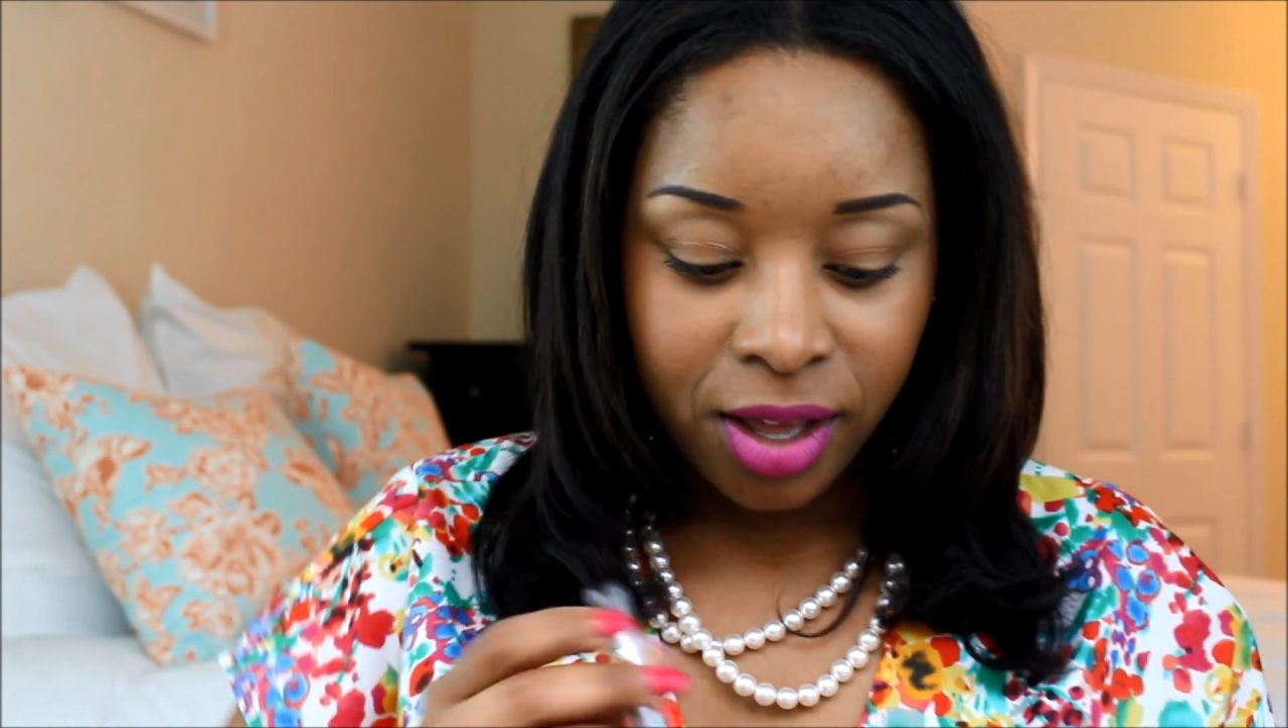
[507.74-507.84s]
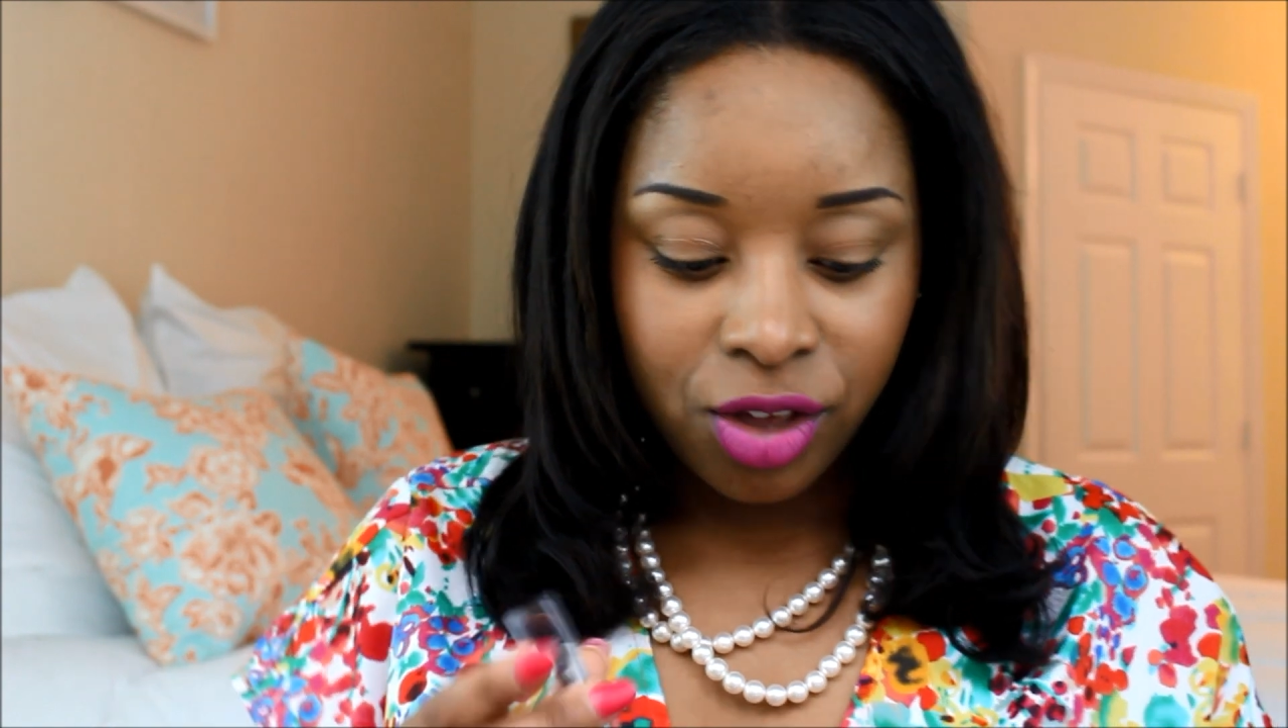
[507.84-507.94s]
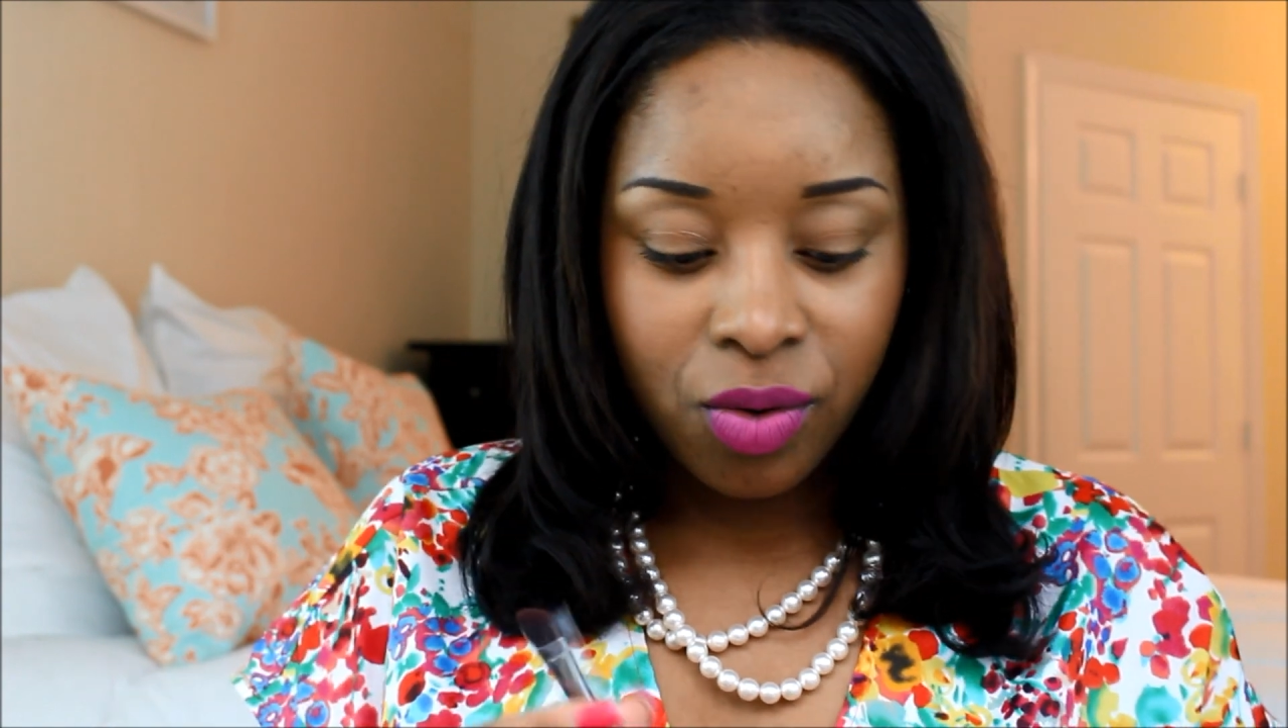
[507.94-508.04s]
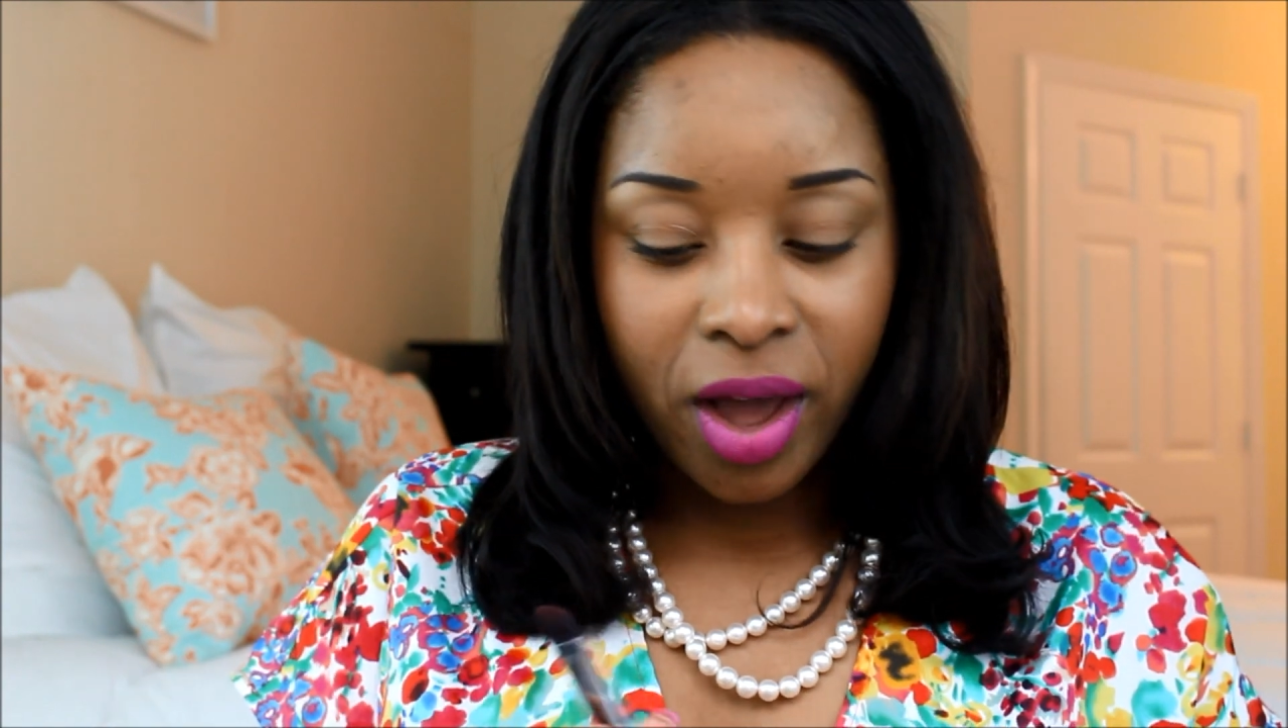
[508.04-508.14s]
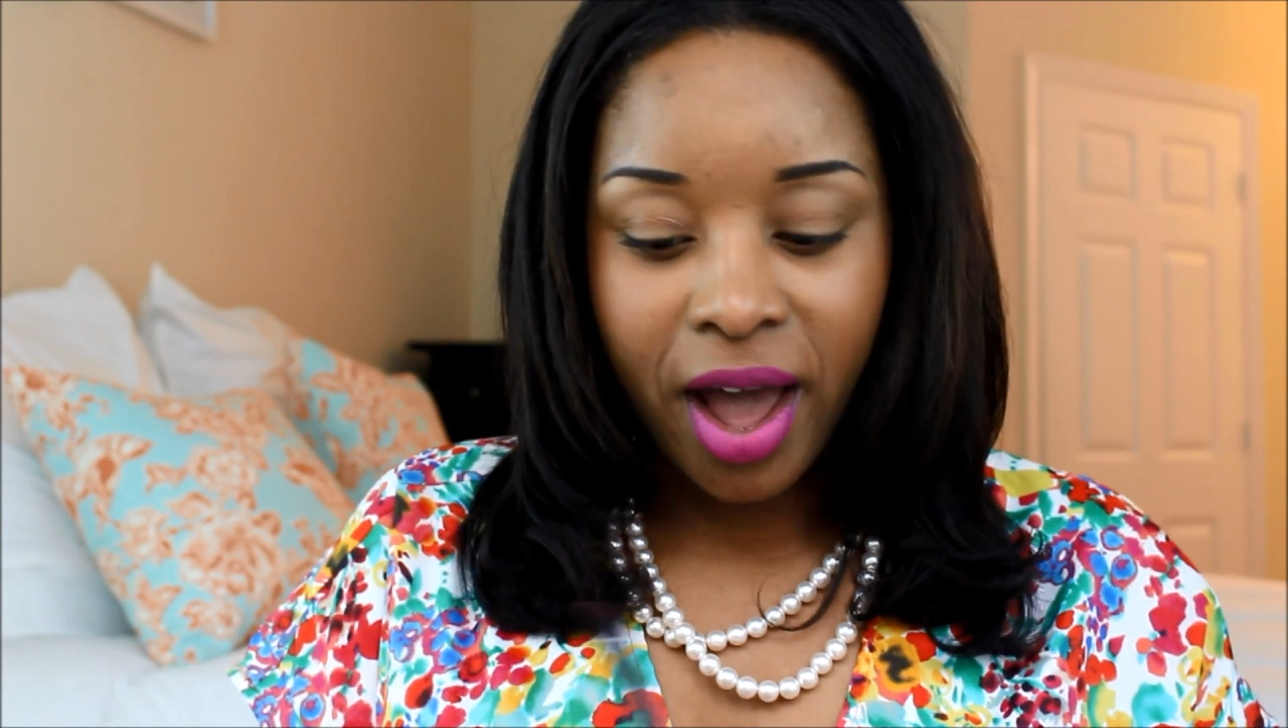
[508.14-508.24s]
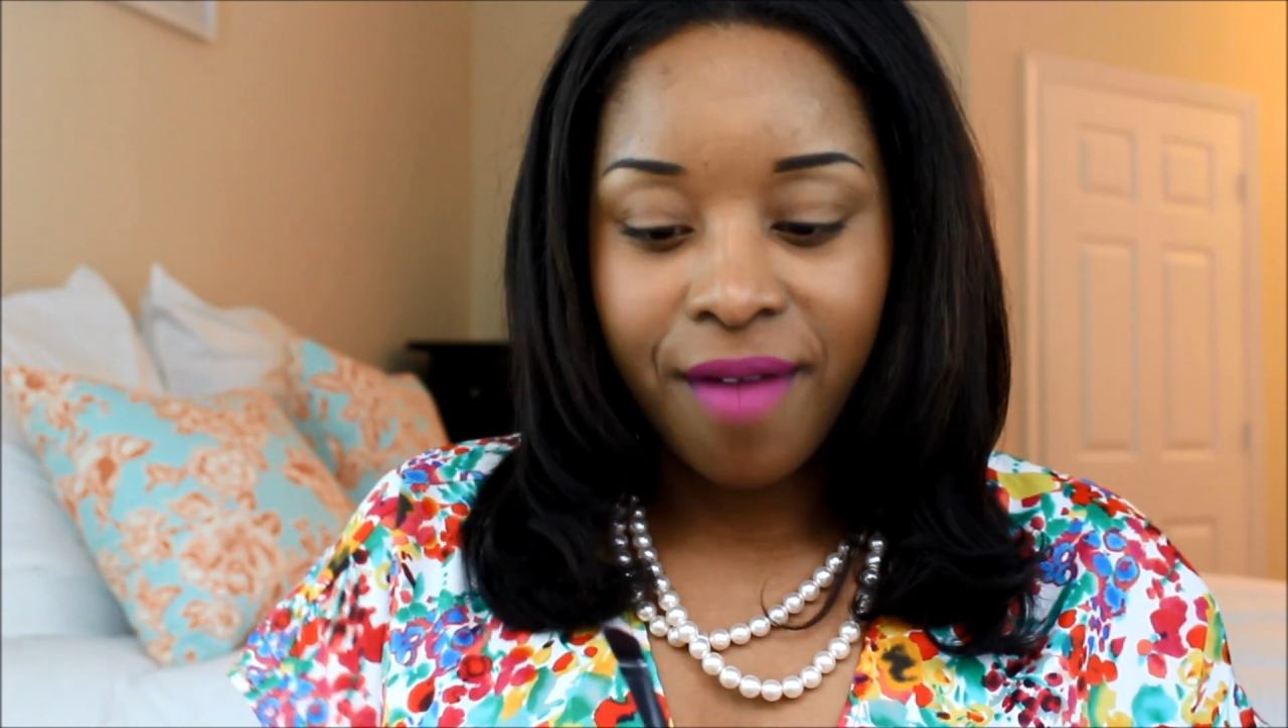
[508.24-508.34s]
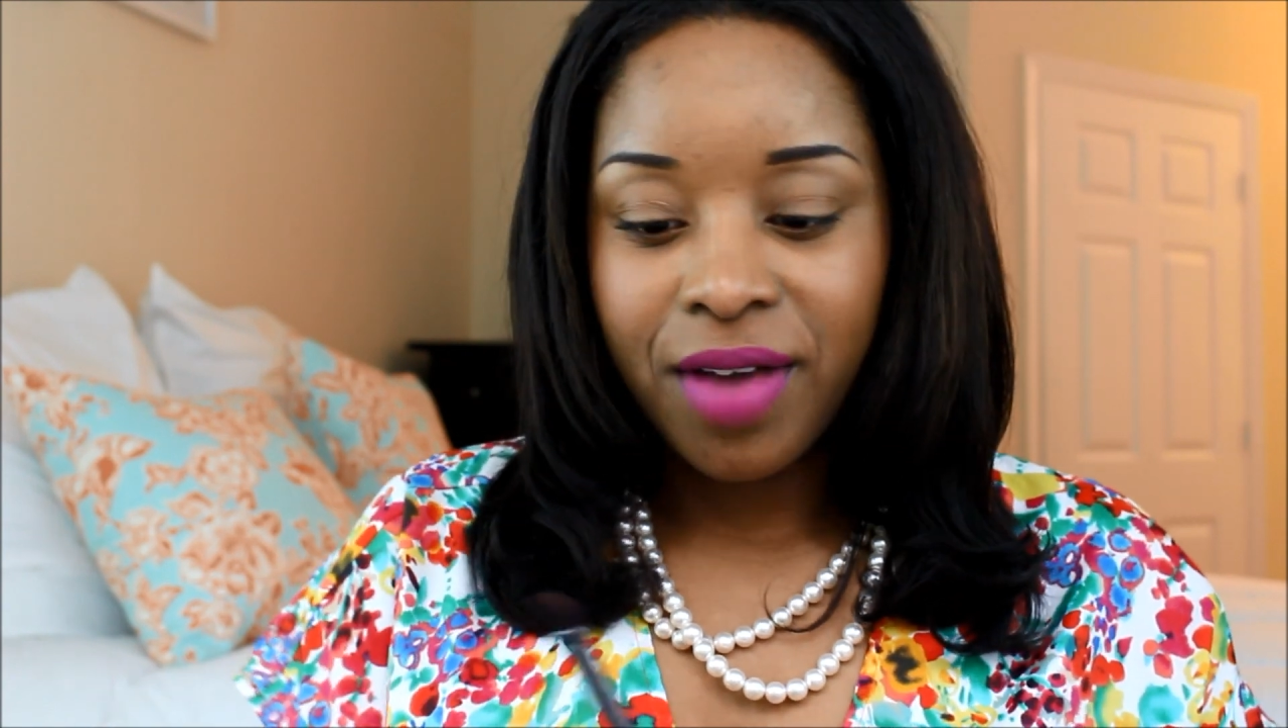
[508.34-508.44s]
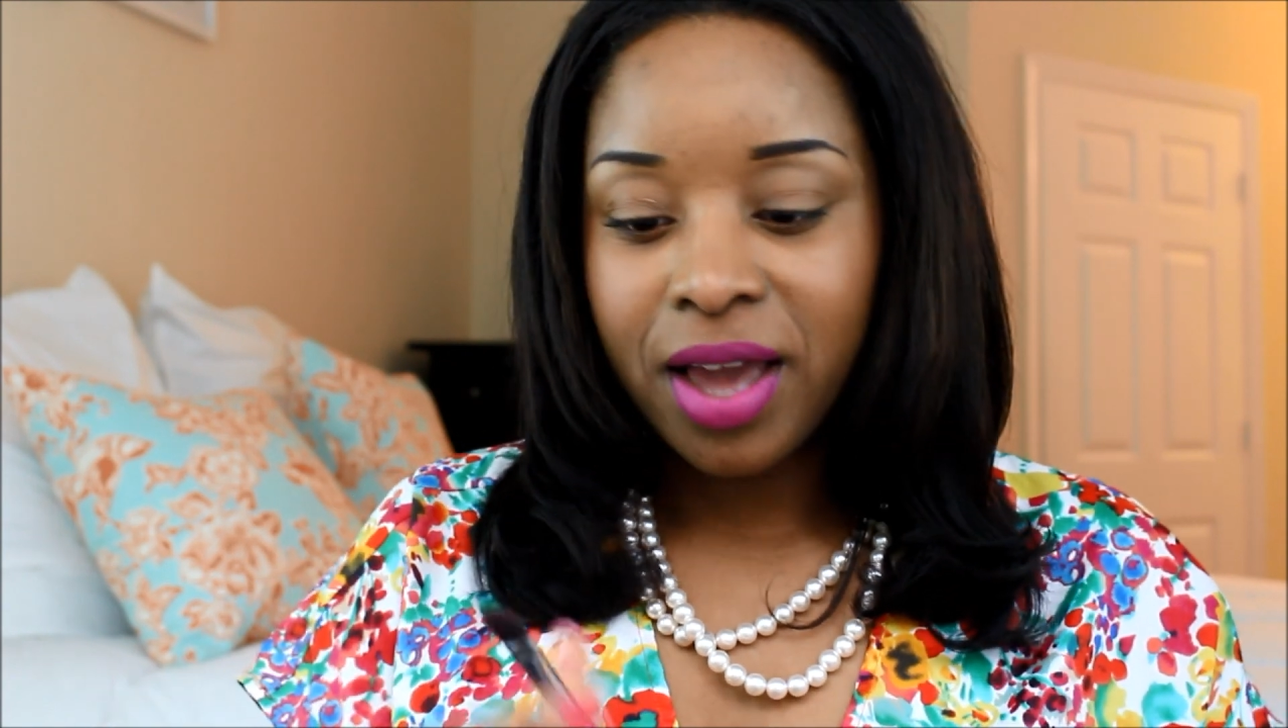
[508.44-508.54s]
You have